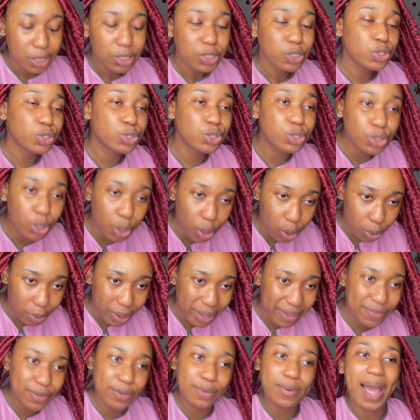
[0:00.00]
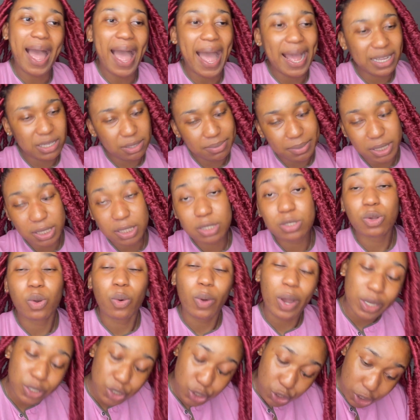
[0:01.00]
So if you ask me this
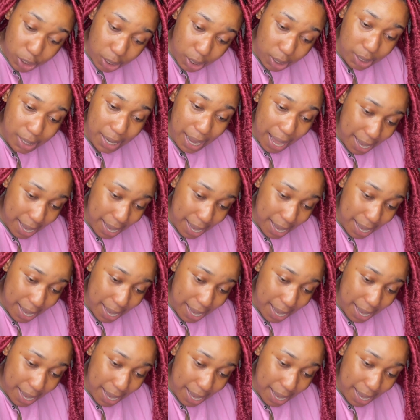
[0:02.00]
question